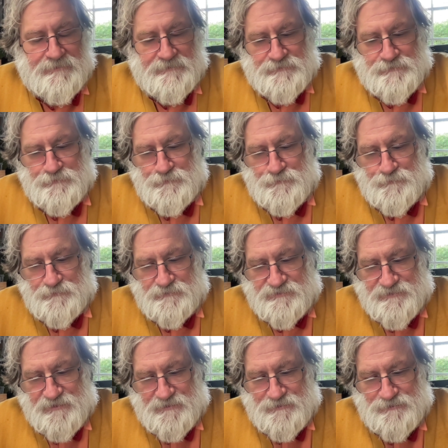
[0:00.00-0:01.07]
to
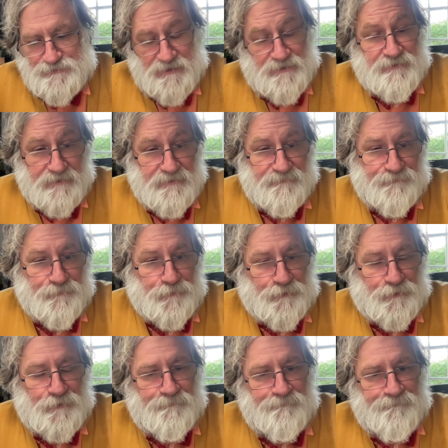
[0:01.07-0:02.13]
stage, and
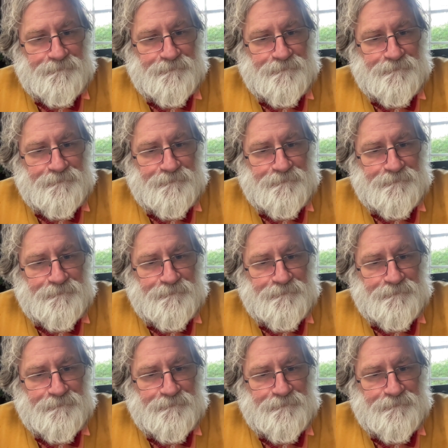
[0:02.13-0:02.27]
therefore